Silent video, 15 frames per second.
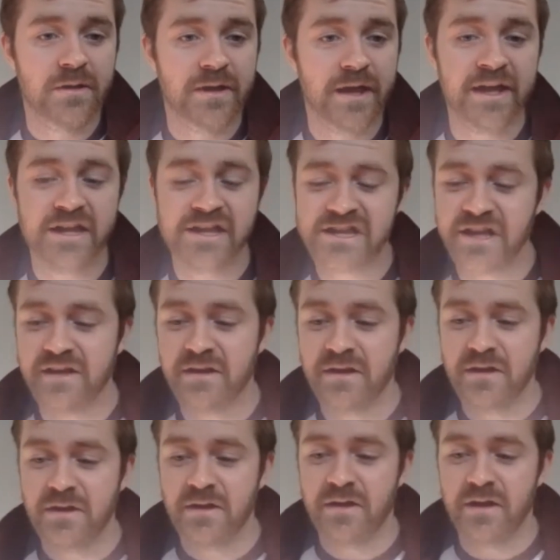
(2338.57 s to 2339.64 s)
Okay. Is it
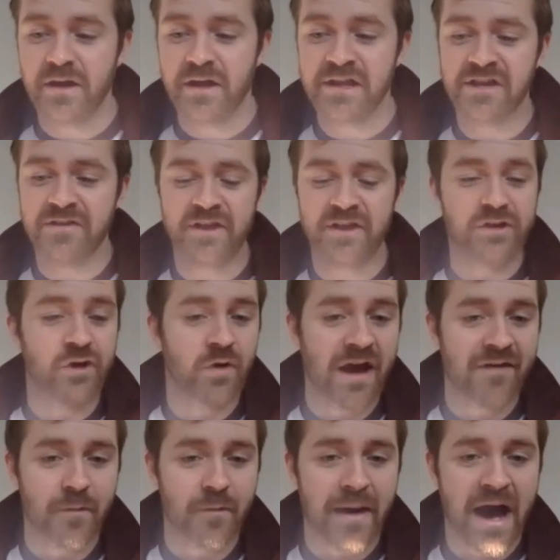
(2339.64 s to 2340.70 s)
that you don't
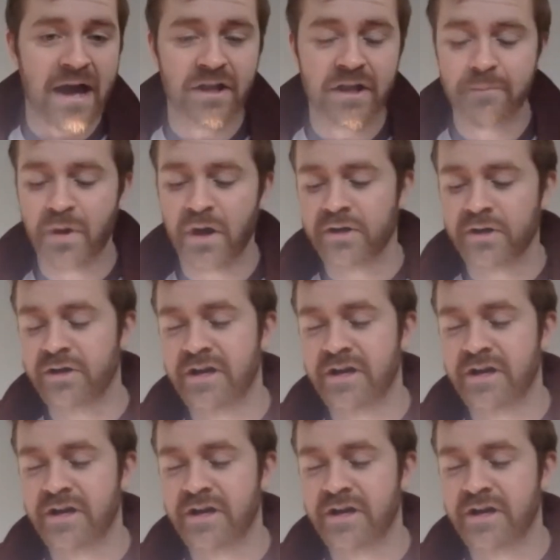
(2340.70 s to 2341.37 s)
have a paddling partner?